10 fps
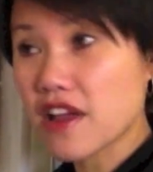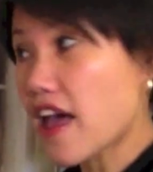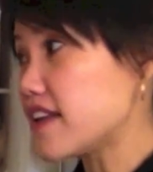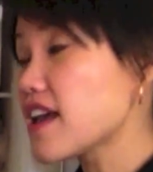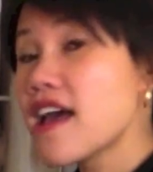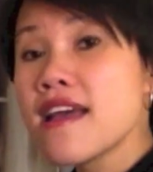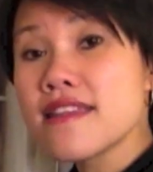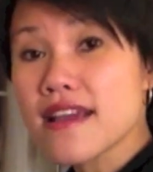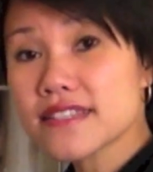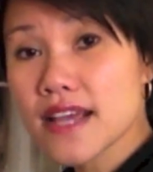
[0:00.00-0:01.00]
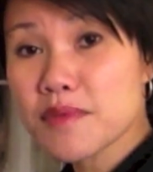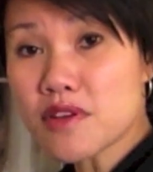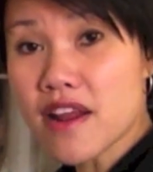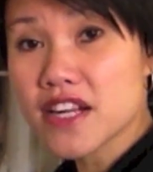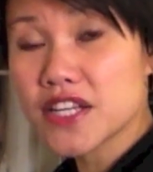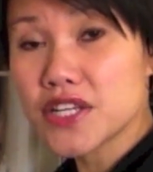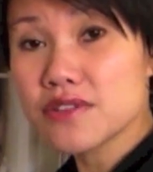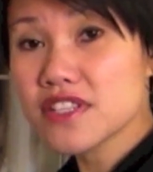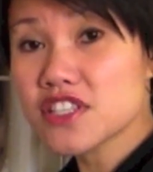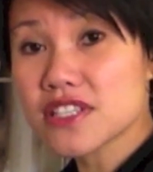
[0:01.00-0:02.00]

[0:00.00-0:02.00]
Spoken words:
and next time you're ready to use it,